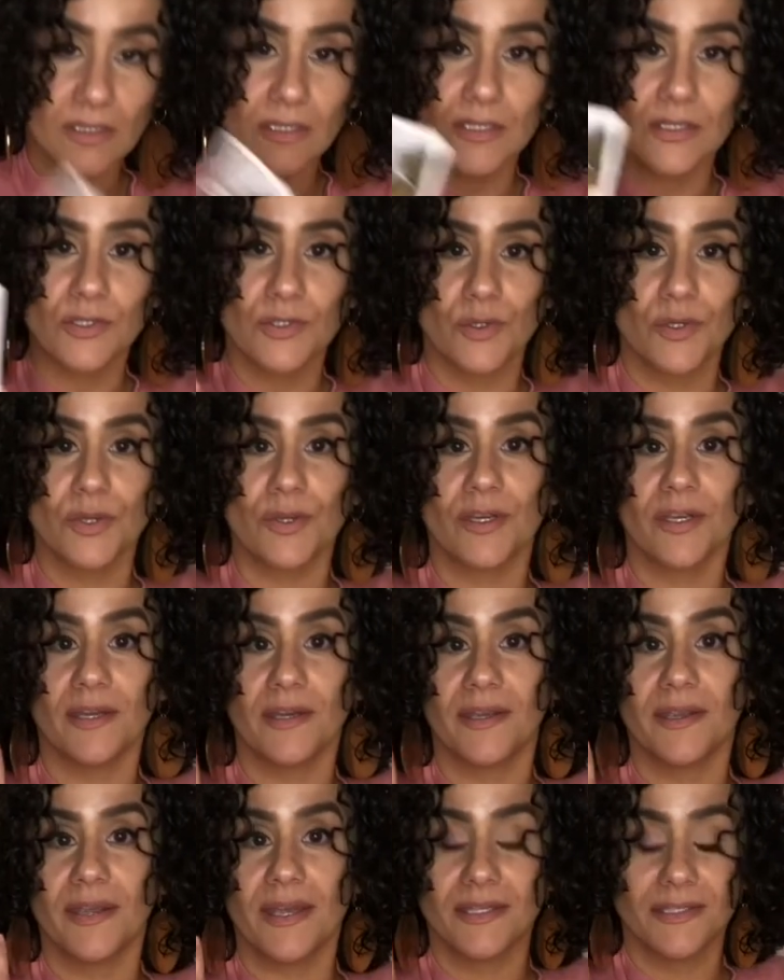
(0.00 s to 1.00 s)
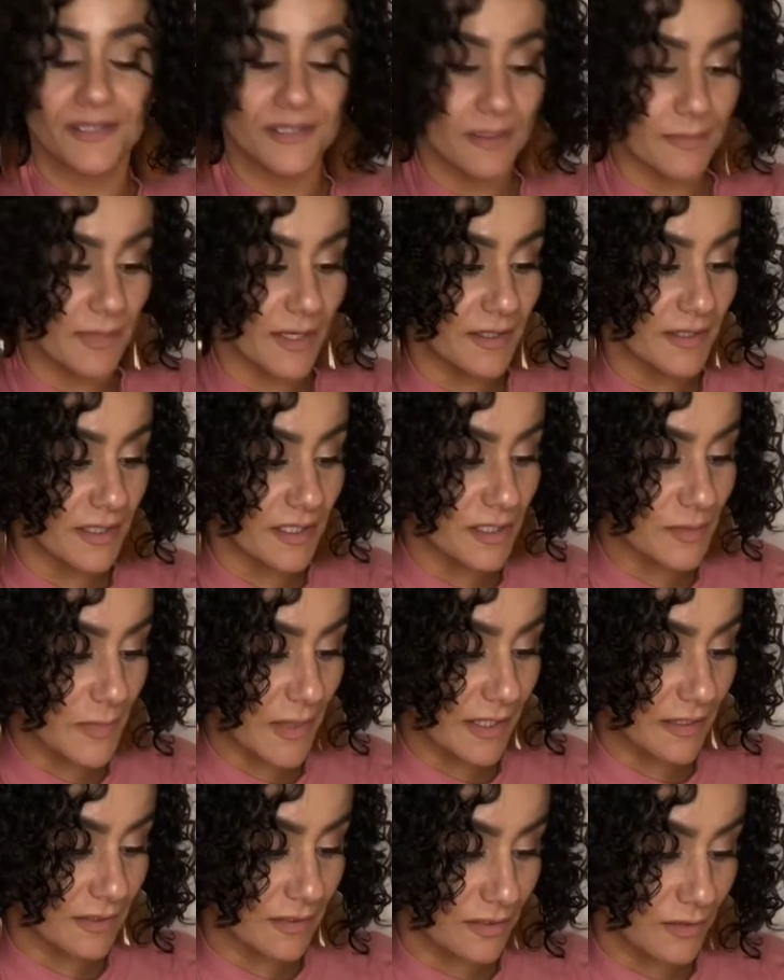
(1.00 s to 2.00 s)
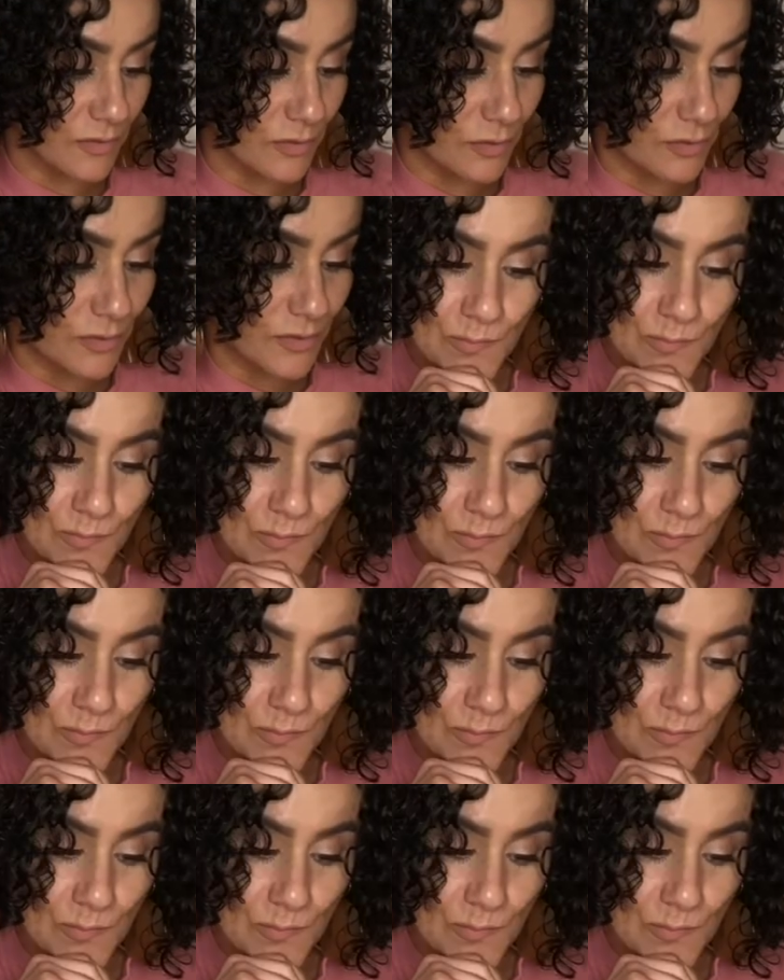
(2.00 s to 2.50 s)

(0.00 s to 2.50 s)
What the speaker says: So you're gonna get some unexpected news,